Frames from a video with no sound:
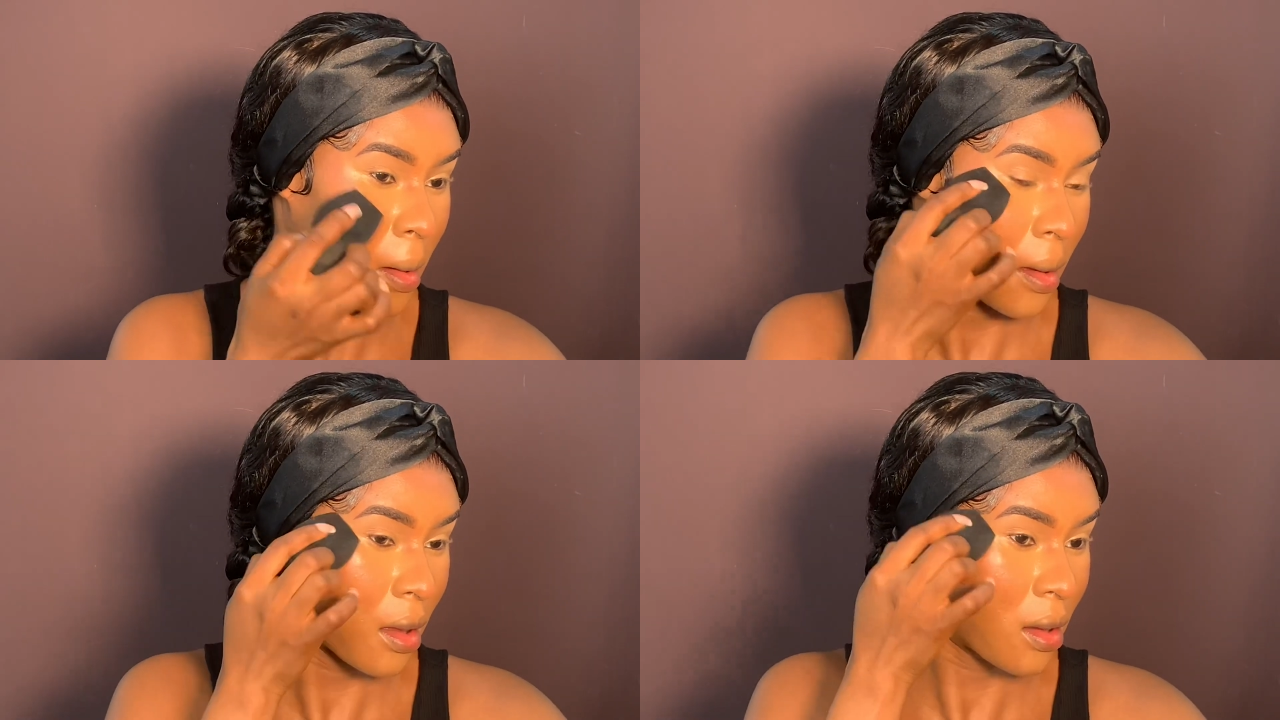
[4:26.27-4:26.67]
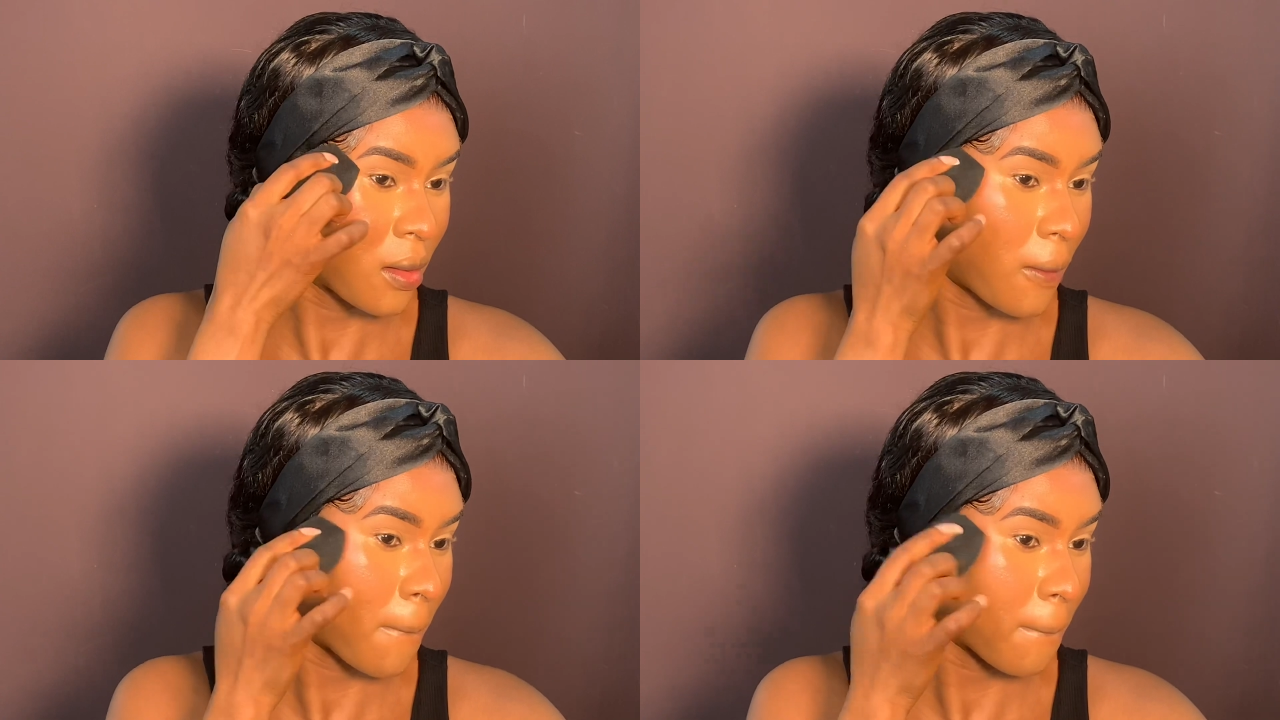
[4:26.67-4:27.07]

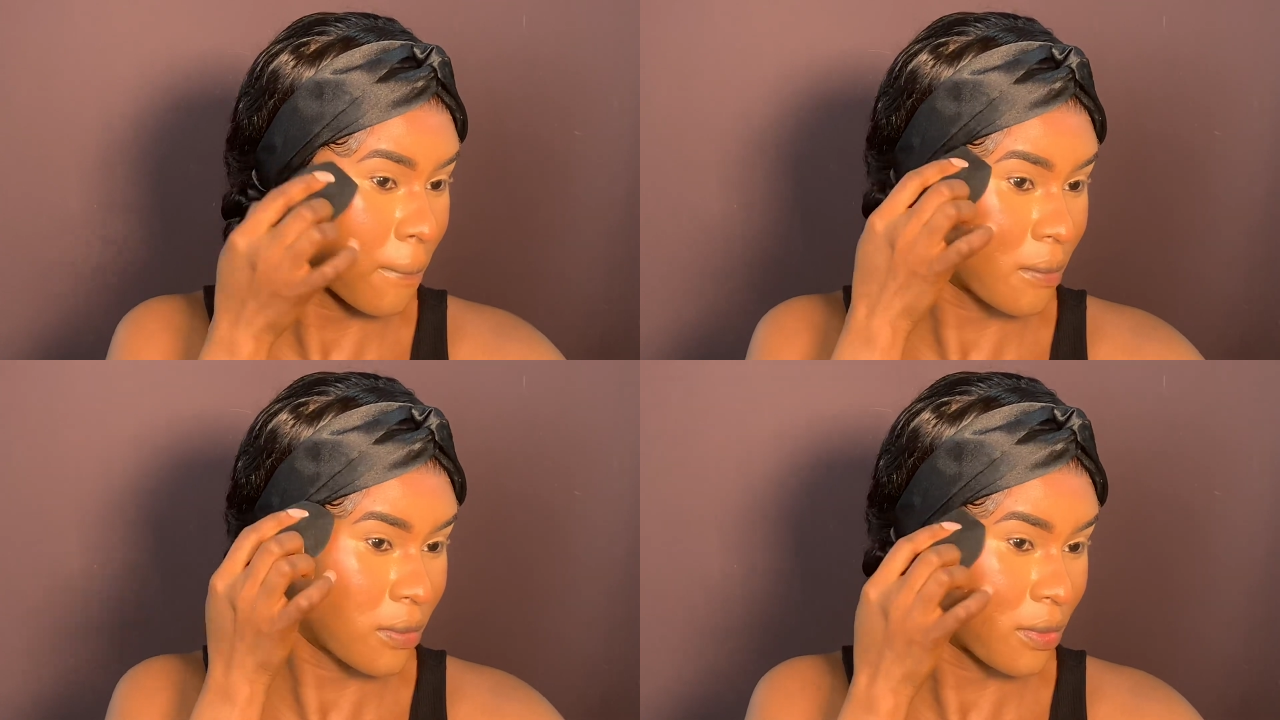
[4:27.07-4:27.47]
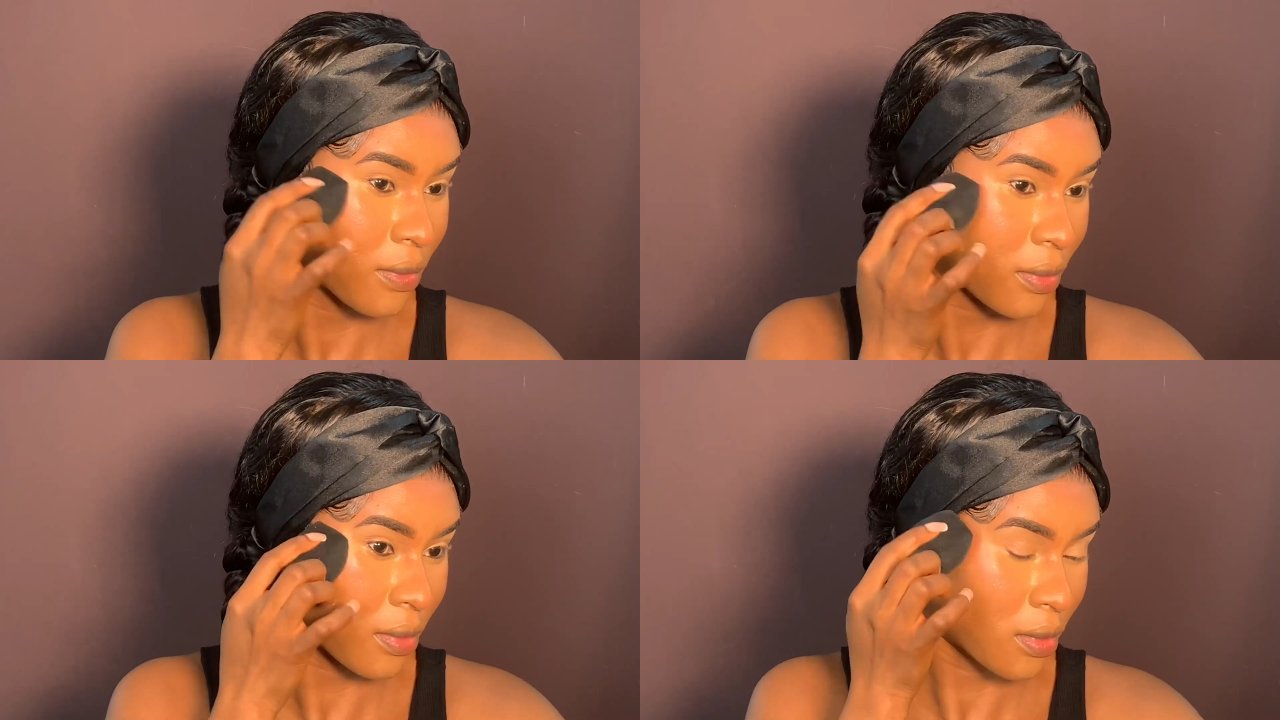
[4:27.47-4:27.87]
blush, and
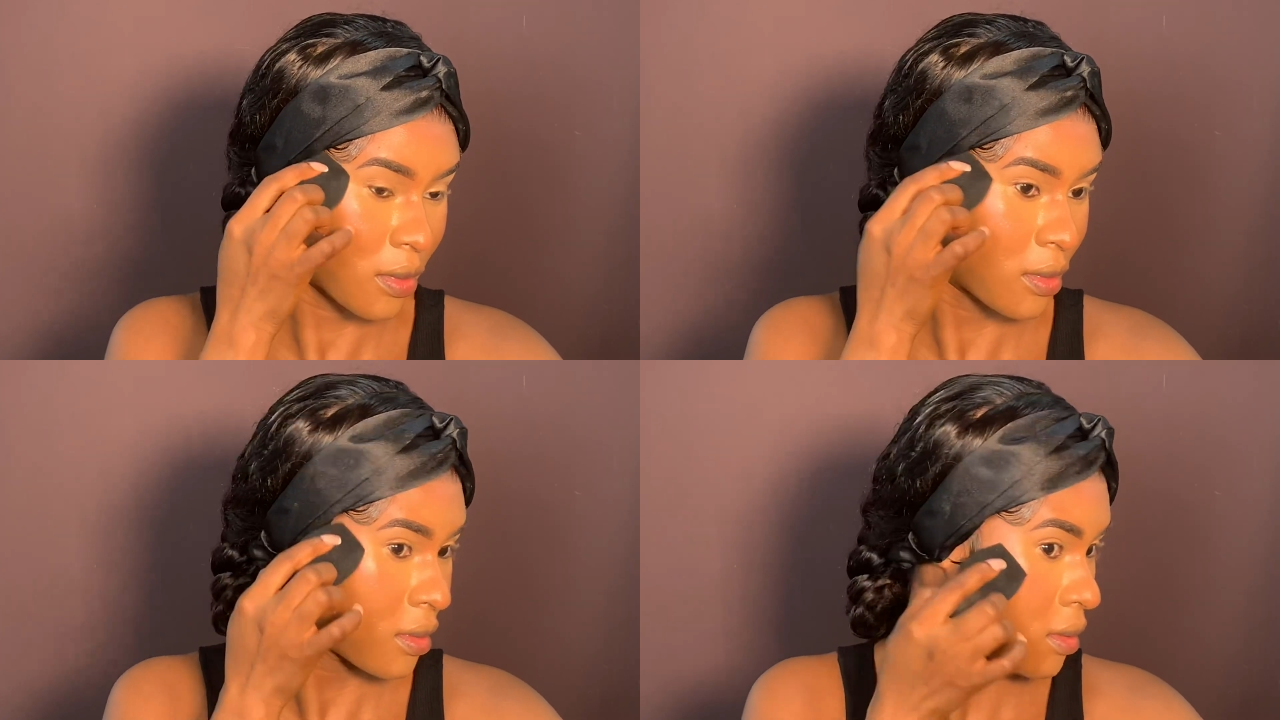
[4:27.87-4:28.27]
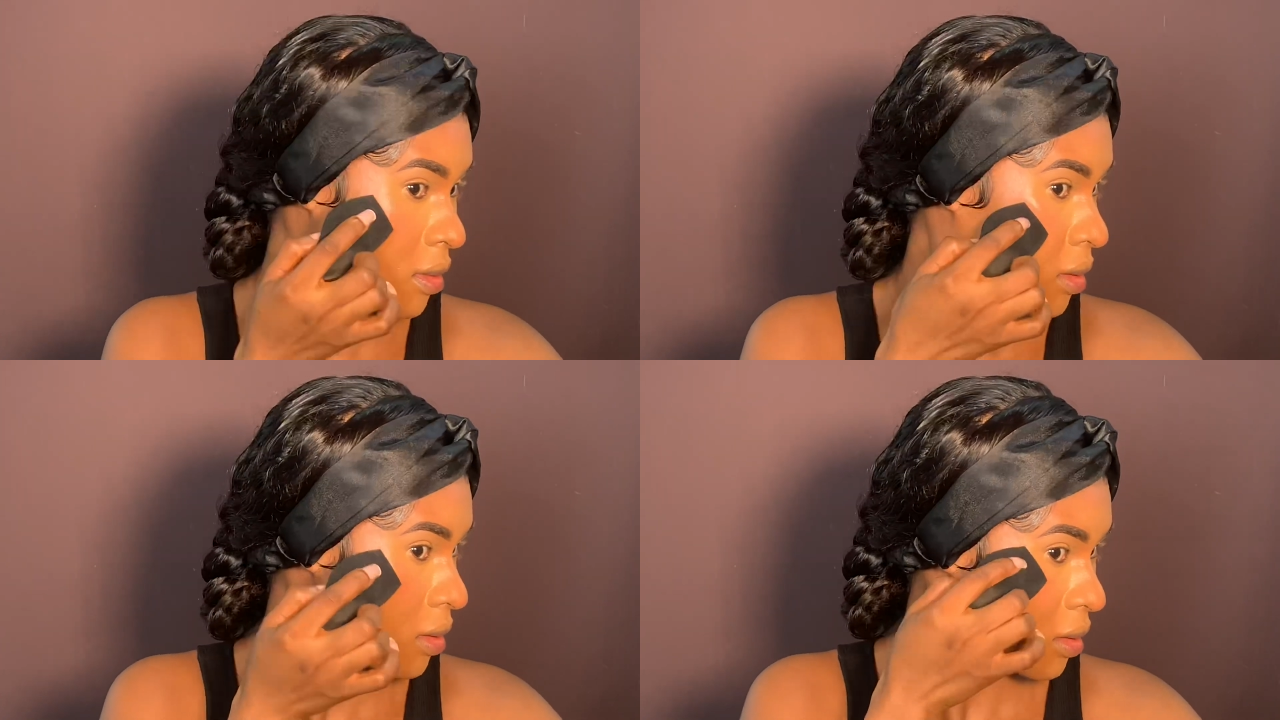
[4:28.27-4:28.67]
I'm just
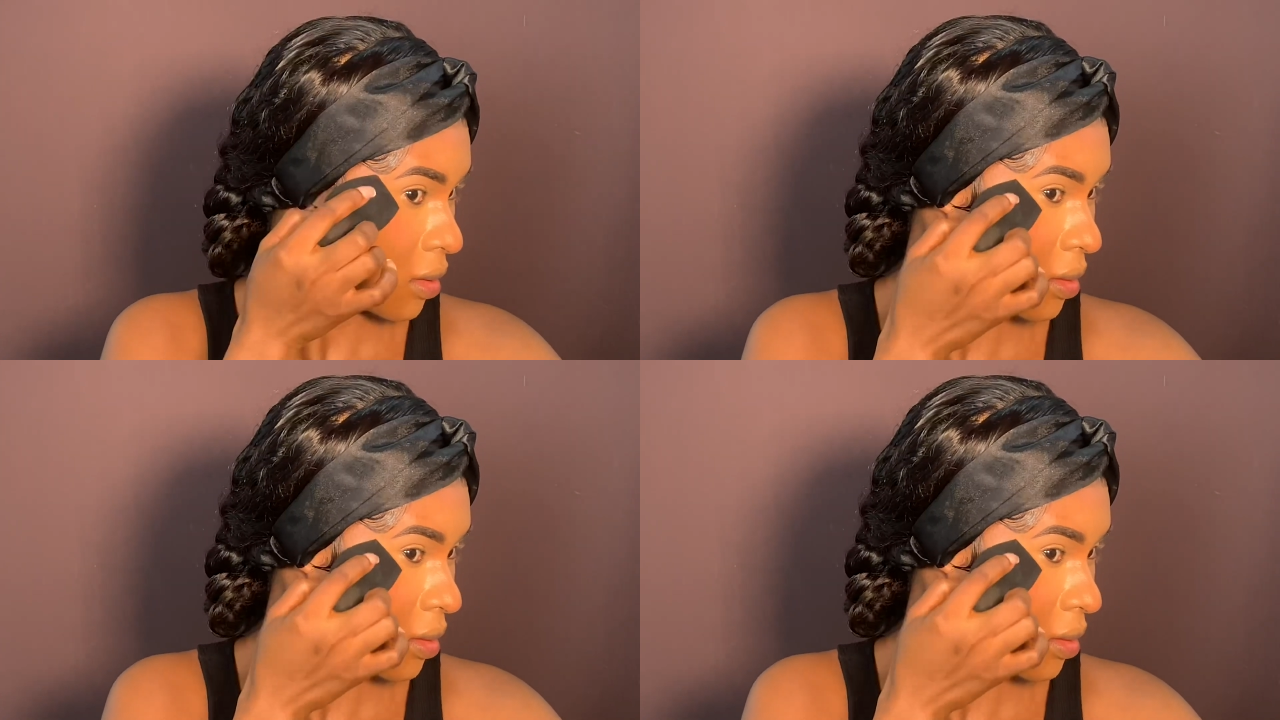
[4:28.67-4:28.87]
dabbing it.